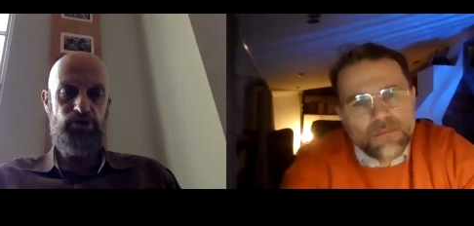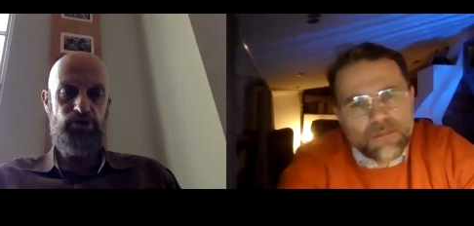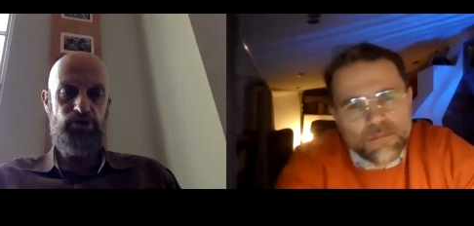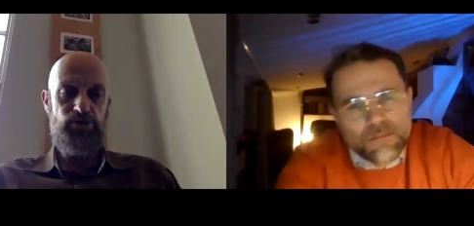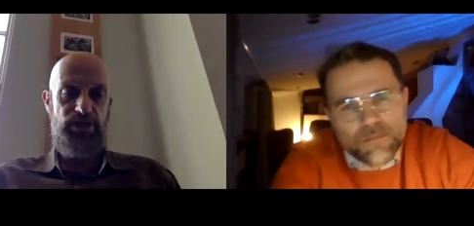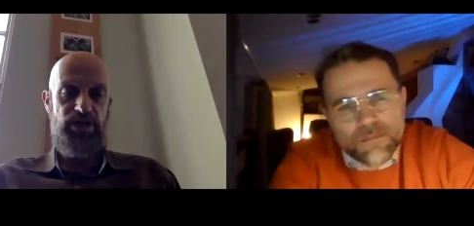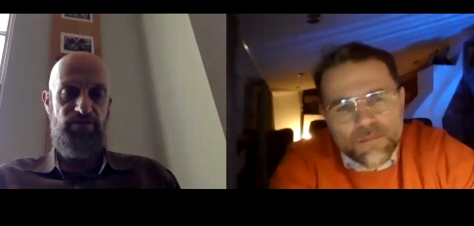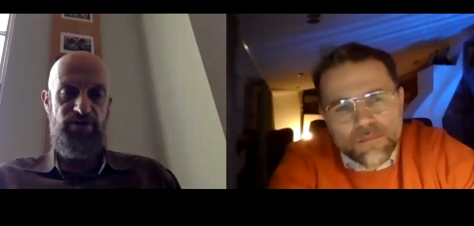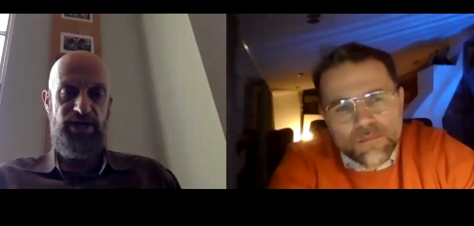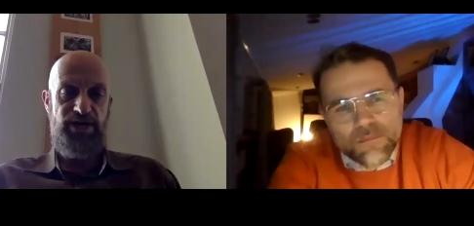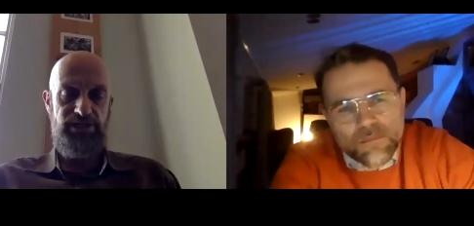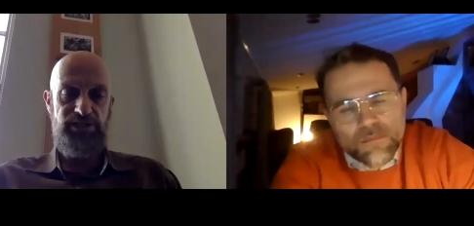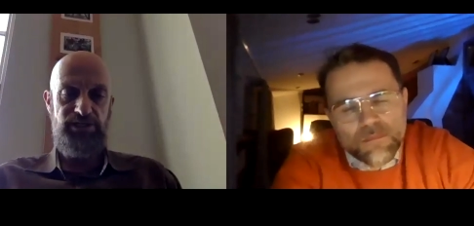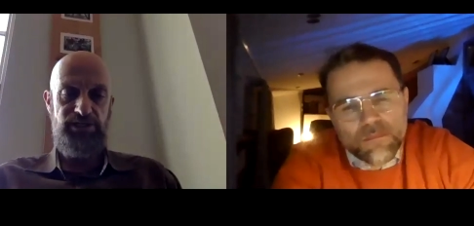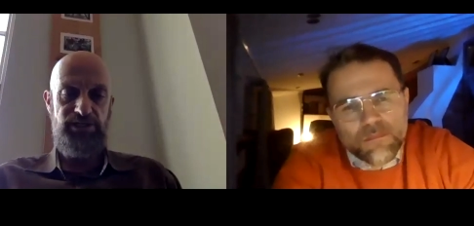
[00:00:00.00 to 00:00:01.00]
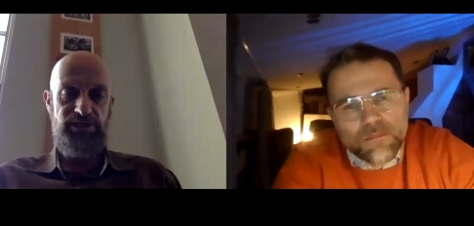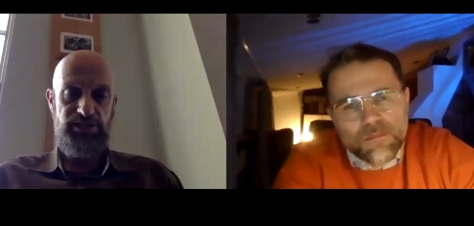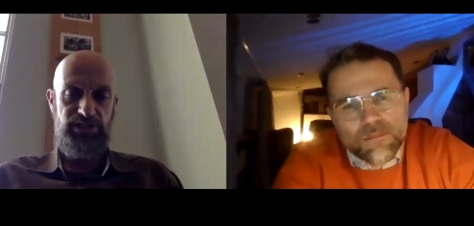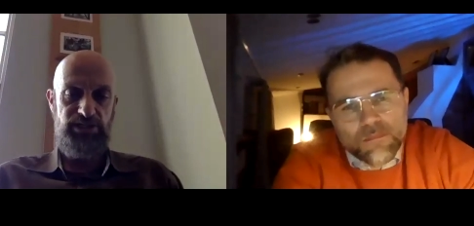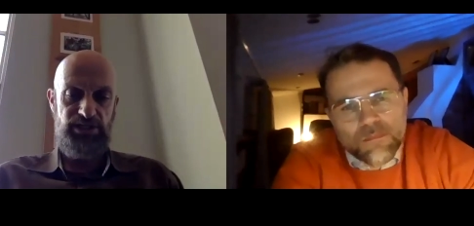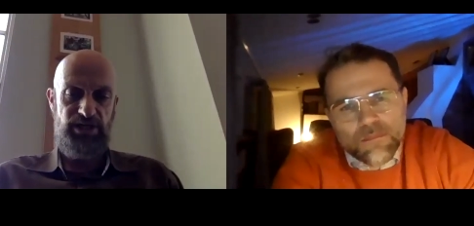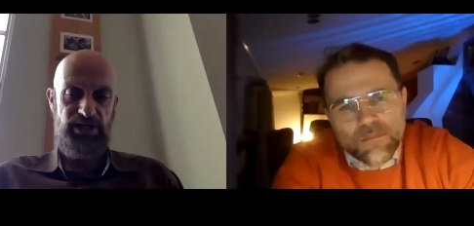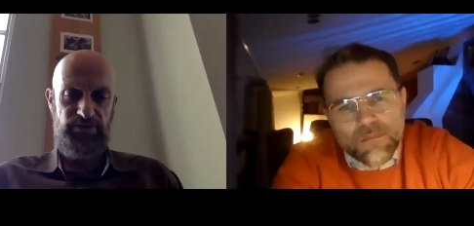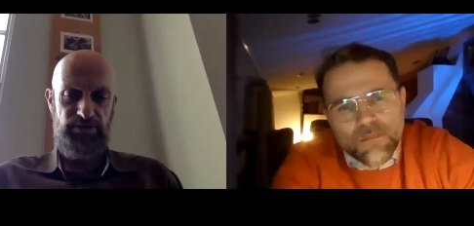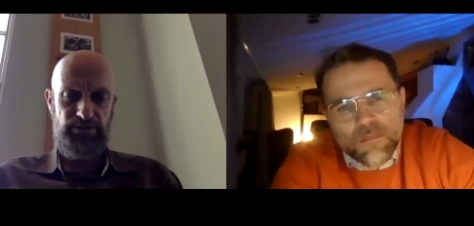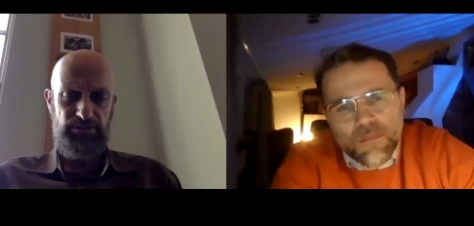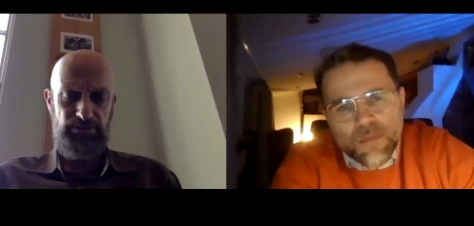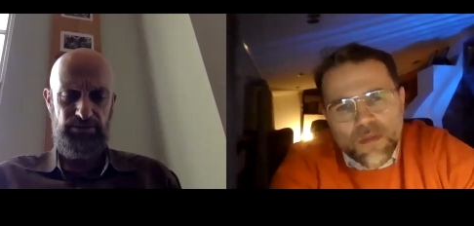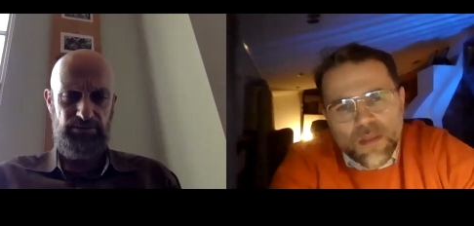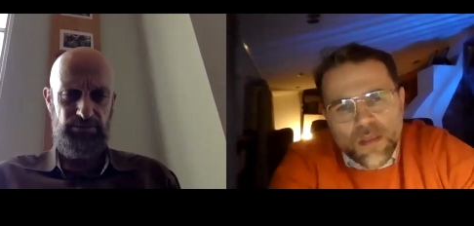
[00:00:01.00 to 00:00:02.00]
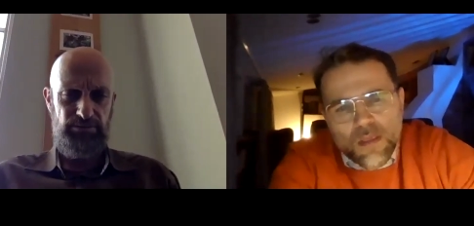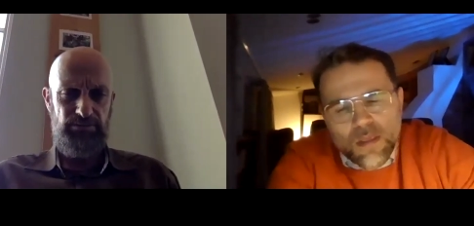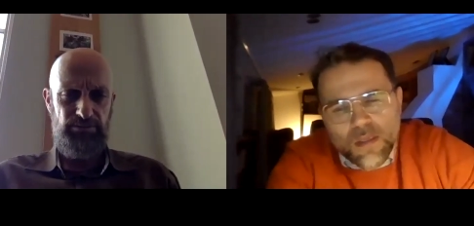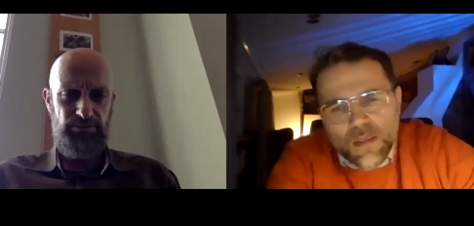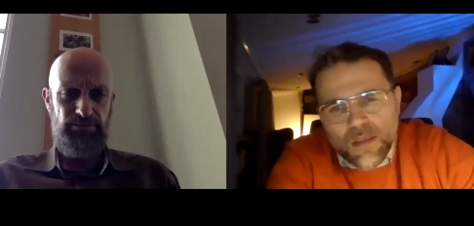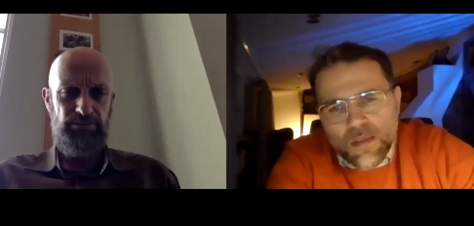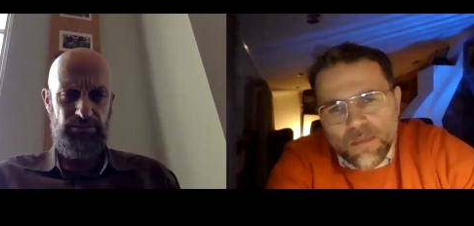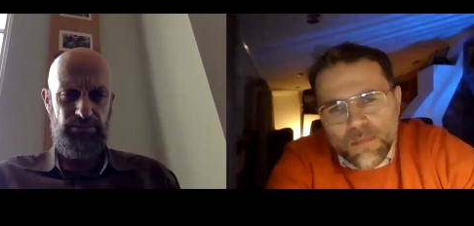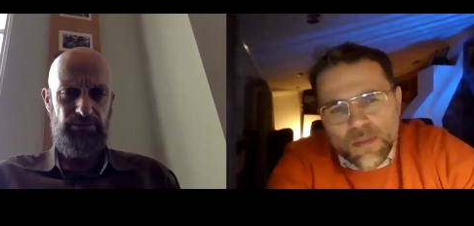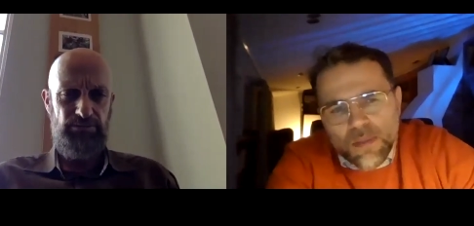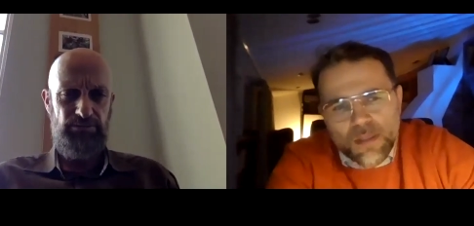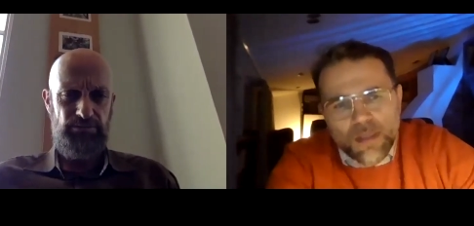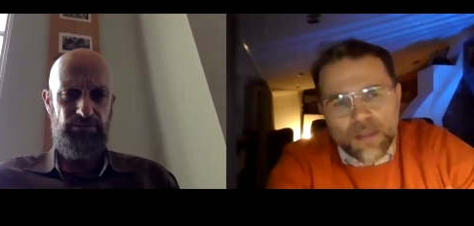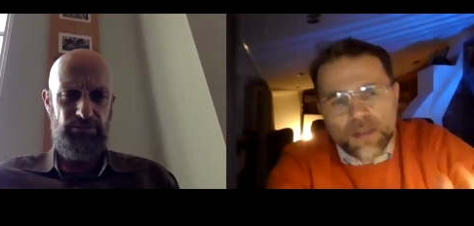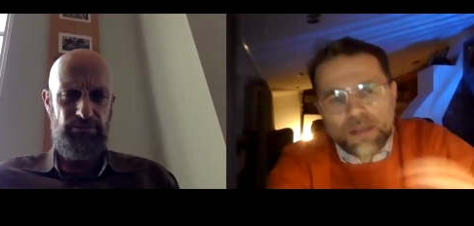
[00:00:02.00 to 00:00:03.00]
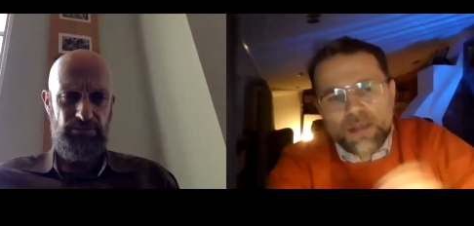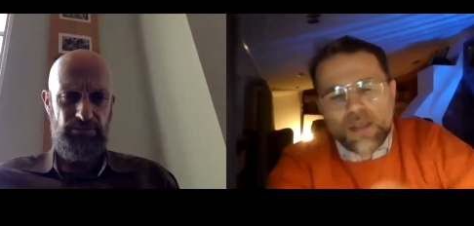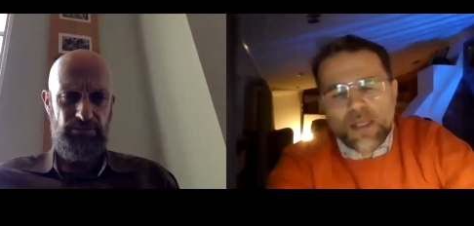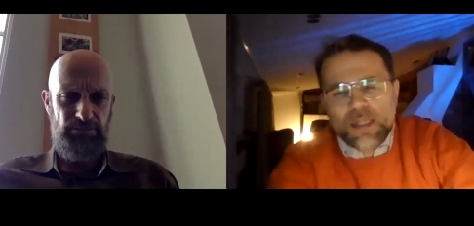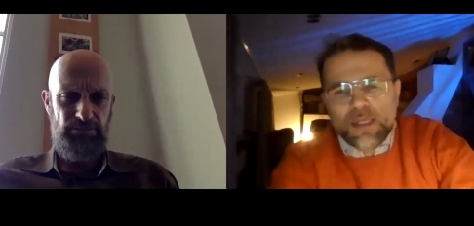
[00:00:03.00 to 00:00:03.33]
Speaker 1: Space Treaty of 1967.
Speaker 2: But uh,